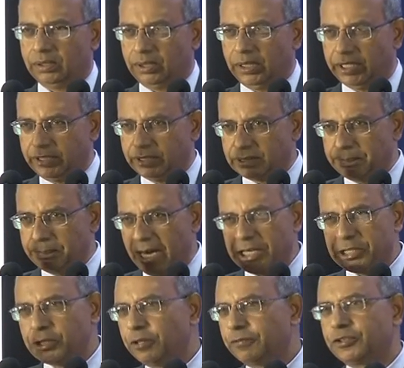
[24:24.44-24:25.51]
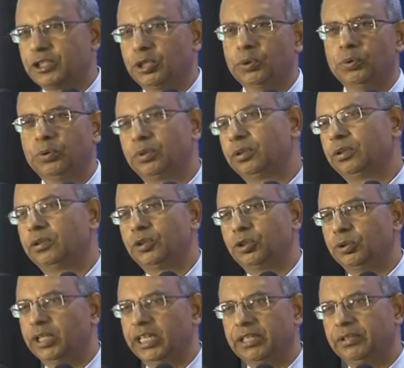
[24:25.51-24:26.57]
It is a matter of salute
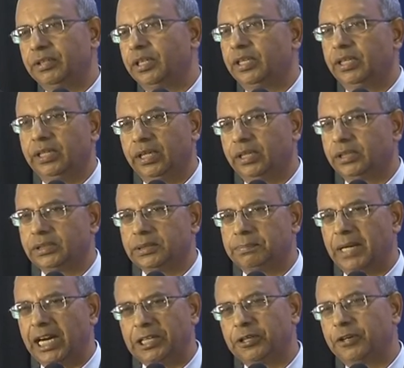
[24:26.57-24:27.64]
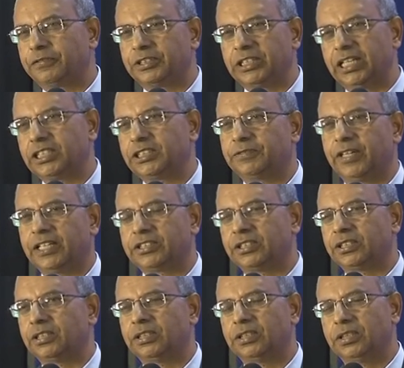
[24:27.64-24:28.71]
to India. It is a matter of
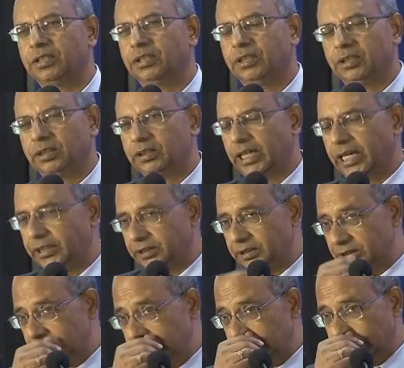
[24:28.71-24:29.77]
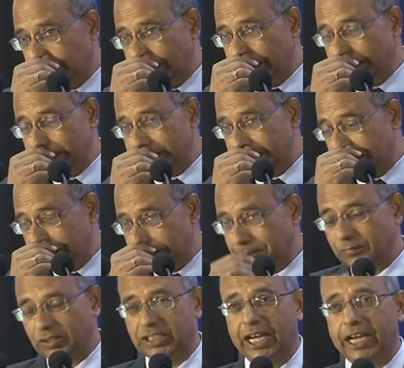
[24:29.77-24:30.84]
satisfaction that under the
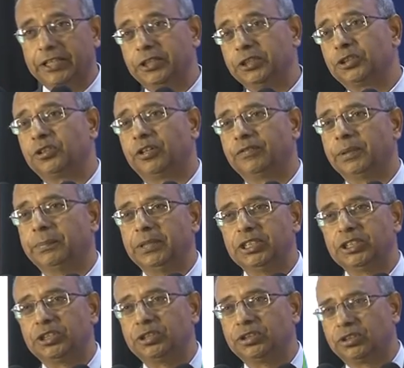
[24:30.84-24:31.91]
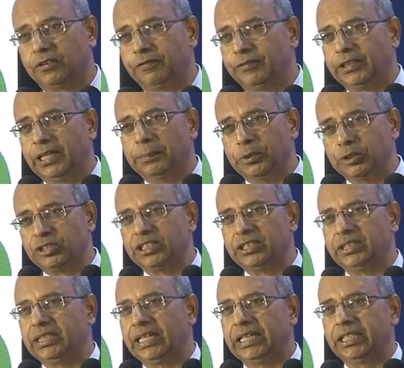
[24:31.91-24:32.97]
guidance of the ministries of
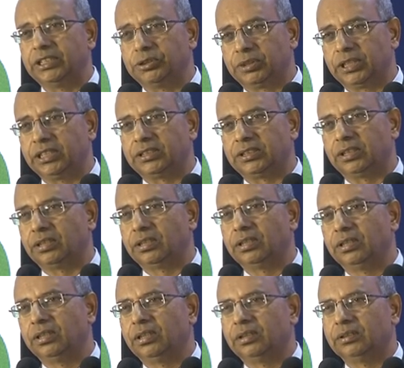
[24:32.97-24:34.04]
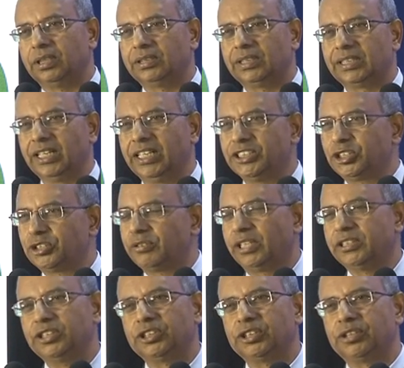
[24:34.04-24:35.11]
WCD and education, that the girls'
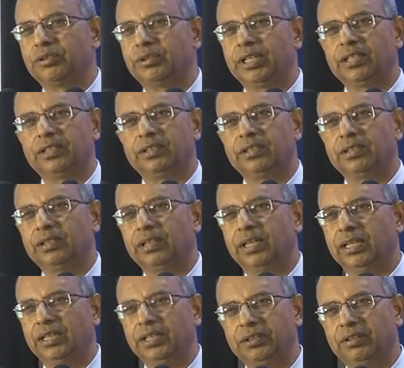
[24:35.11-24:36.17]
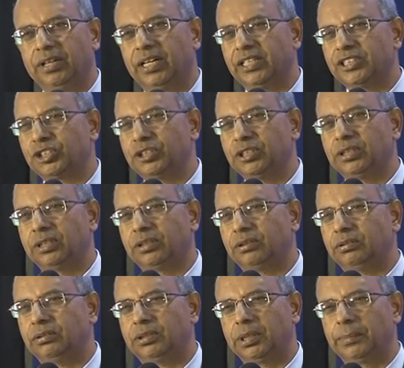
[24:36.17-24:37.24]
transition rate in India has seen a
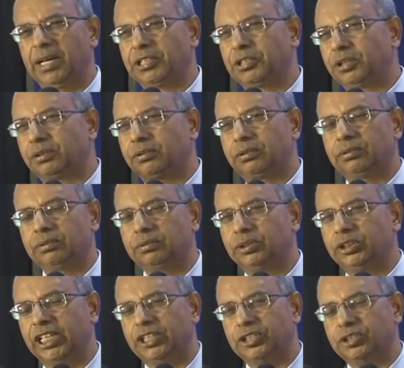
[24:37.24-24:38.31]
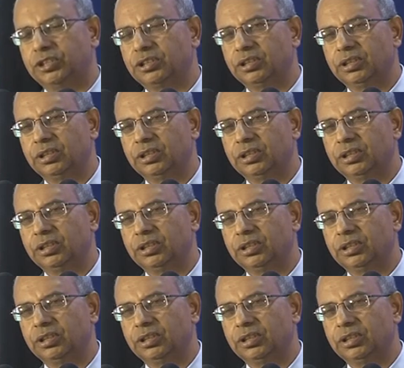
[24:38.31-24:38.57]
dramatic change,